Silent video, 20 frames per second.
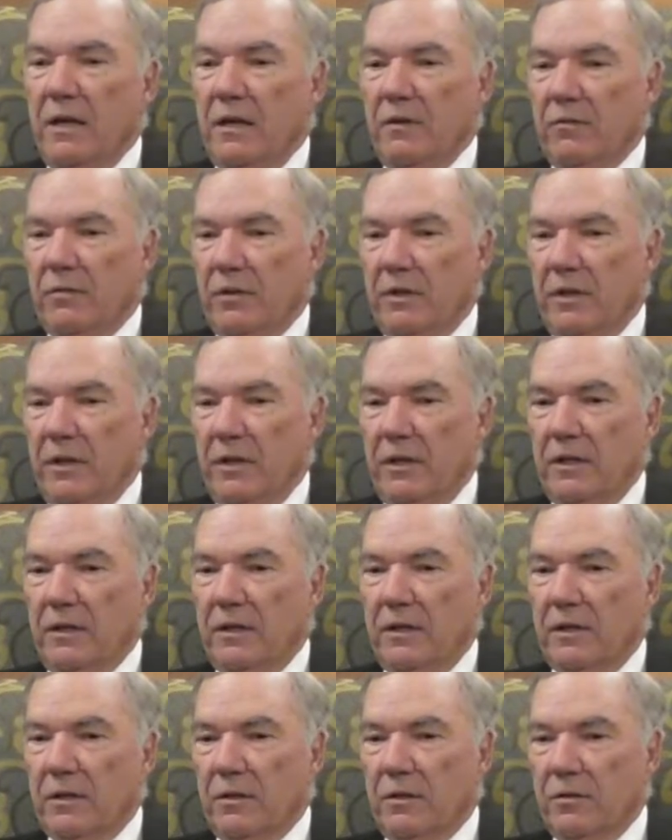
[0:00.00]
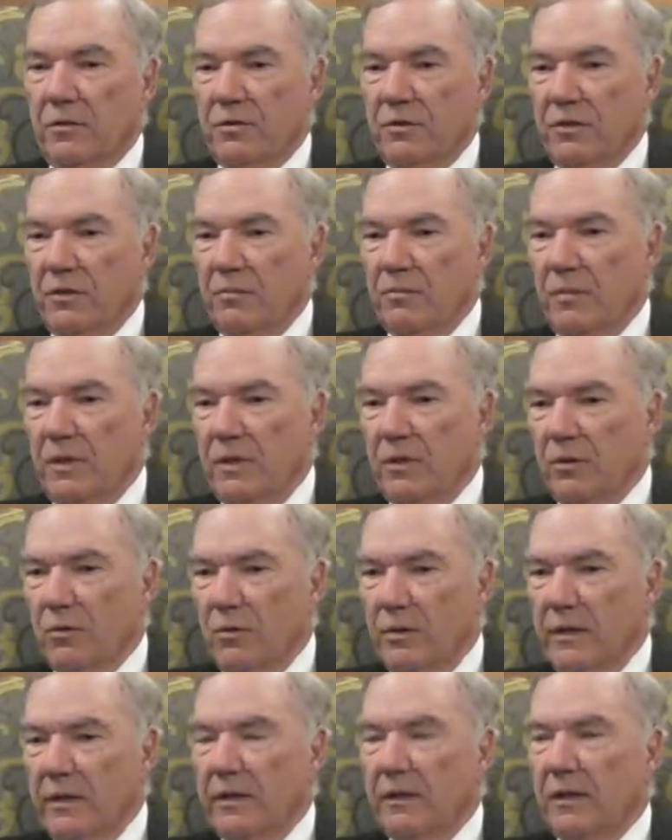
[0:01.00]
If they get the
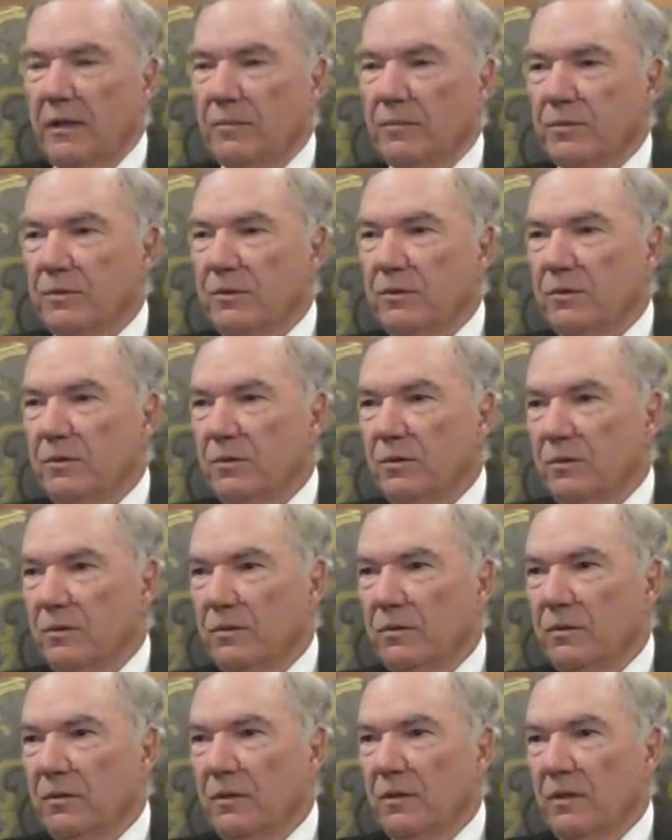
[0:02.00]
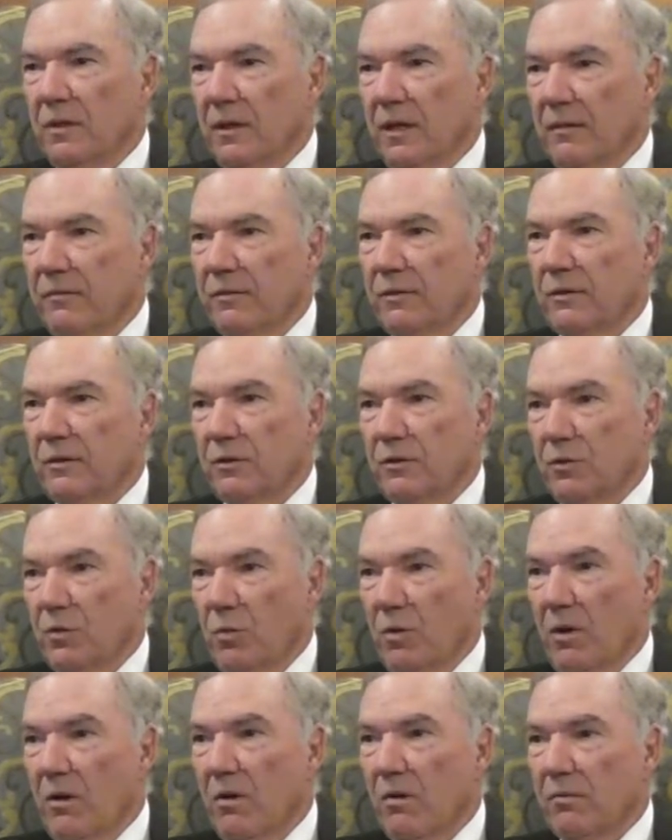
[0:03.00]
Stimpmeter reading up to 11 or
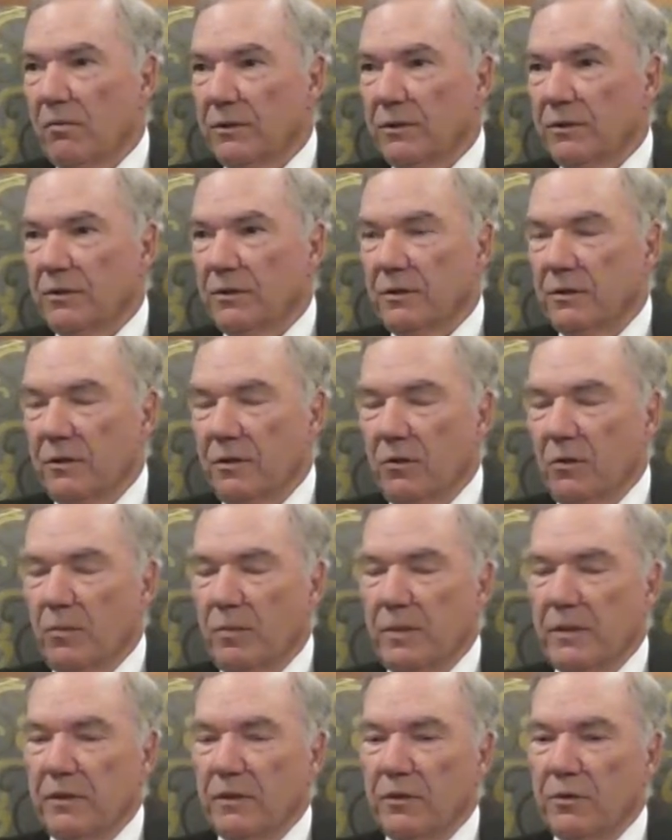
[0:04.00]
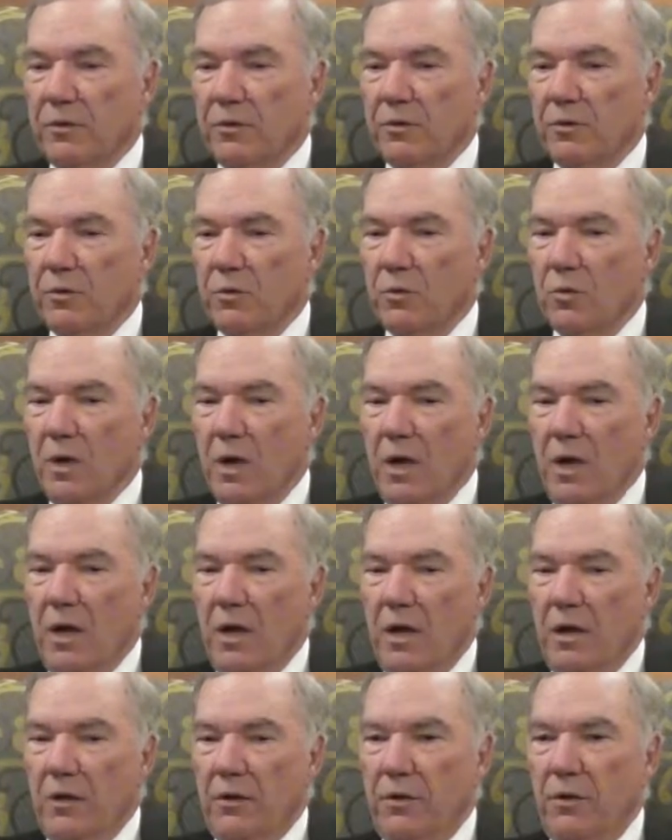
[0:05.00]
12, which they're hoping to do,
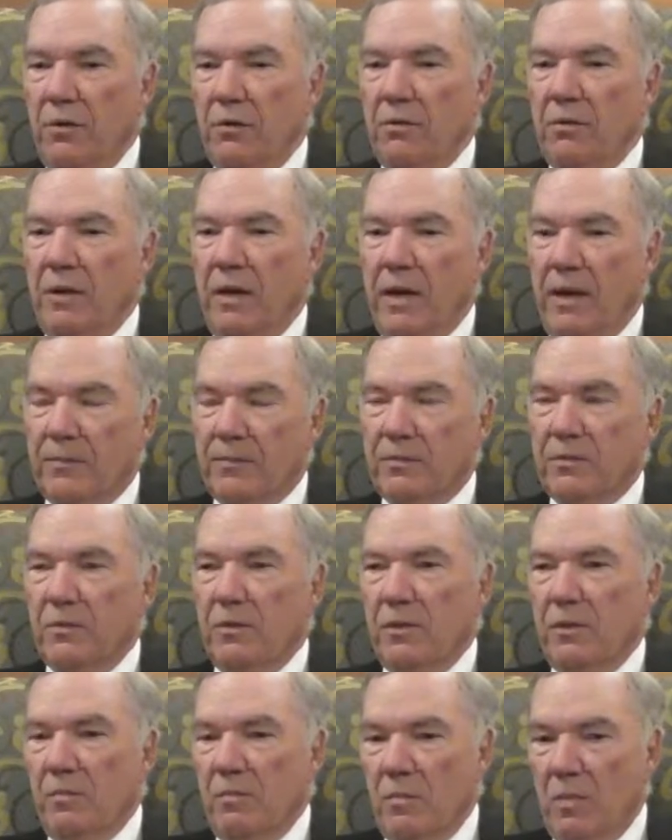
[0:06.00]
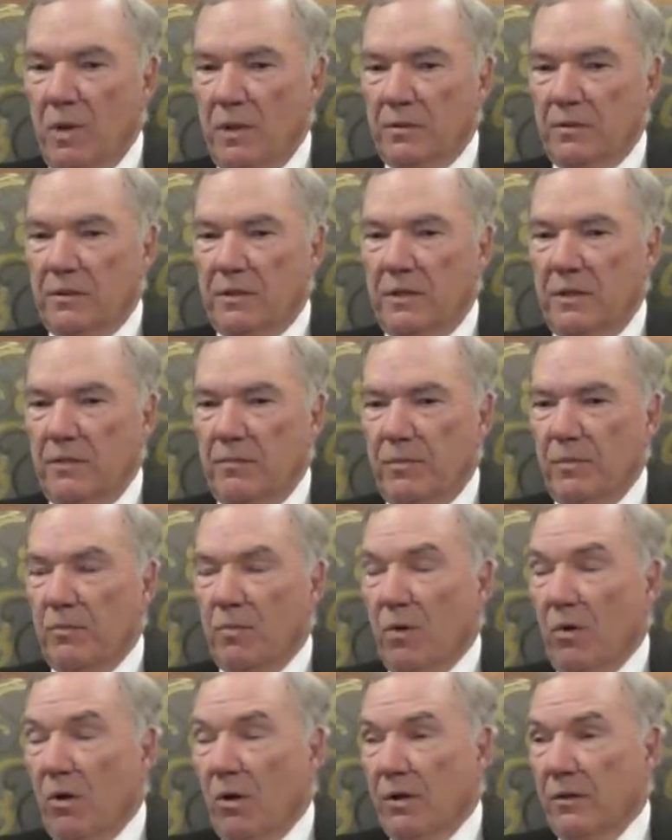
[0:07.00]
you absolutely must keep the
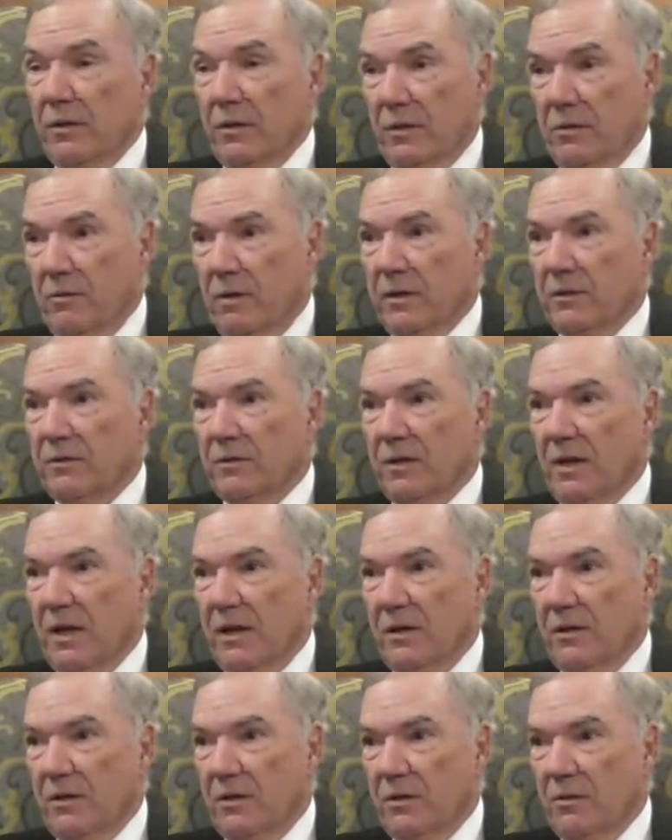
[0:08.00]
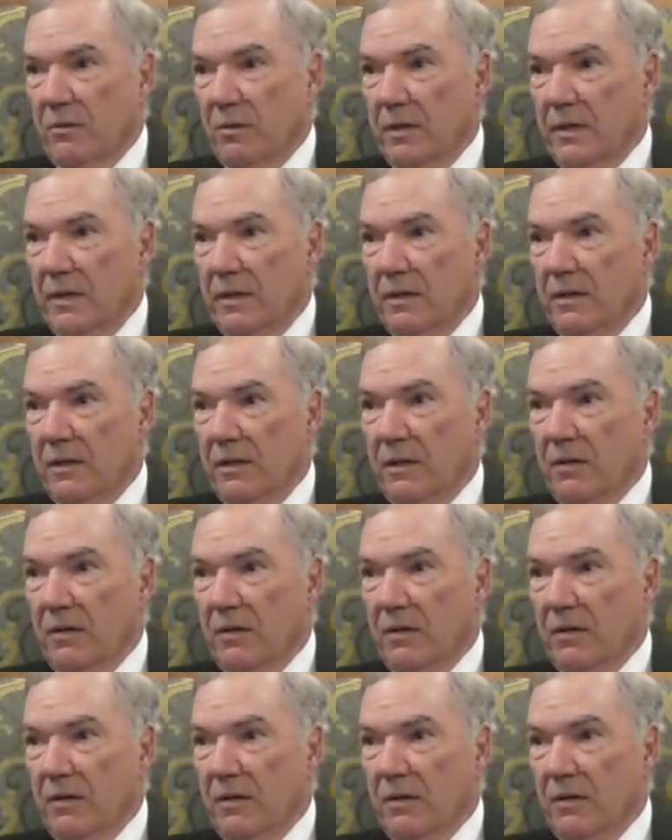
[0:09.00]
ball on the correct side of the green.